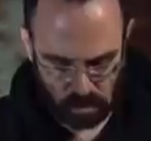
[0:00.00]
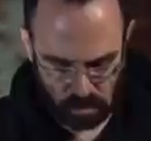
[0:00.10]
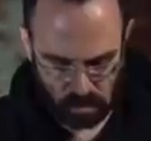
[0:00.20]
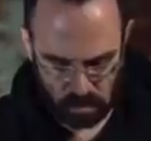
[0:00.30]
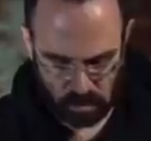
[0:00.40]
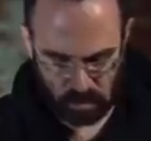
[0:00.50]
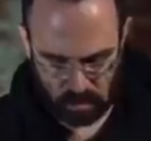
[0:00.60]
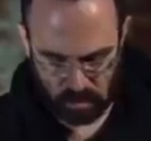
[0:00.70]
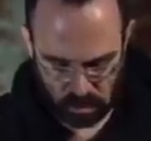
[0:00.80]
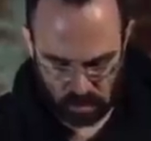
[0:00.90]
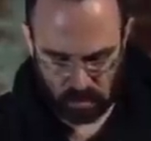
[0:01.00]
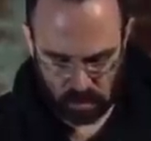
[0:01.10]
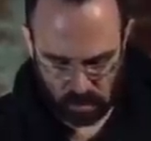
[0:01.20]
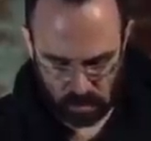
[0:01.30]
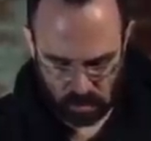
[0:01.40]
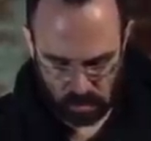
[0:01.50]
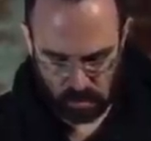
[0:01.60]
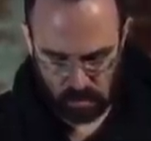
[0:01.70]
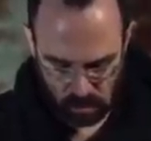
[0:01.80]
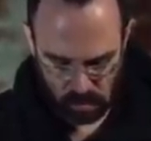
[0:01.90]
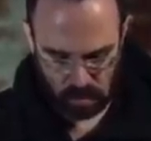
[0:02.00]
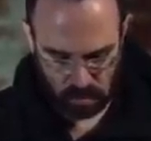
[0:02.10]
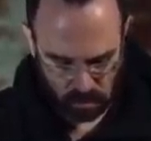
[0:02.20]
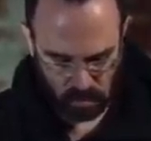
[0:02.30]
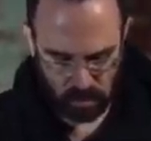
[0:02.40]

He established himself as a thorn in Behringer's